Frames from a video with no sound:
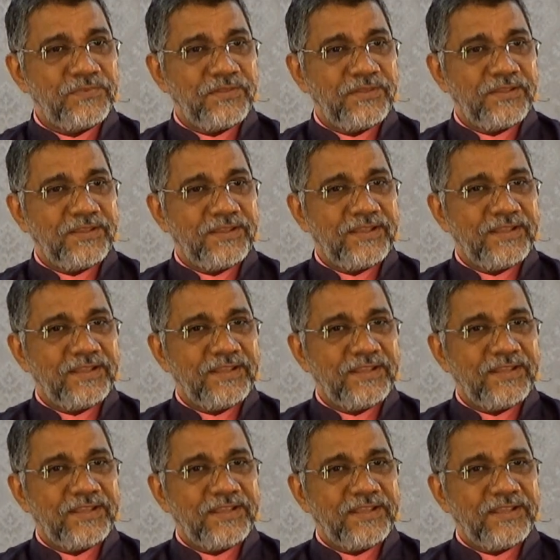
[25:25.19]

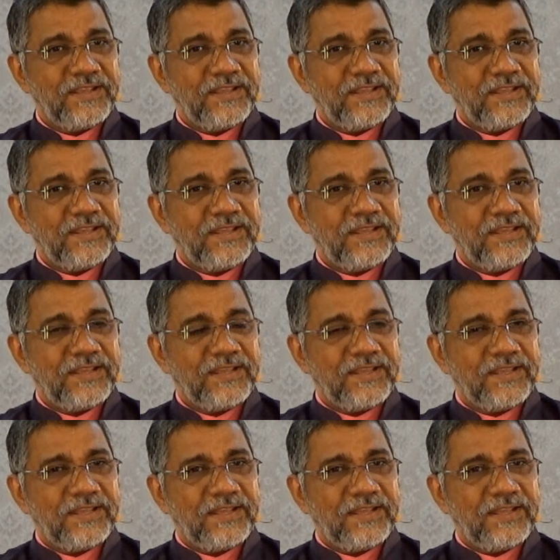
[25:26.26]
Nothing is said.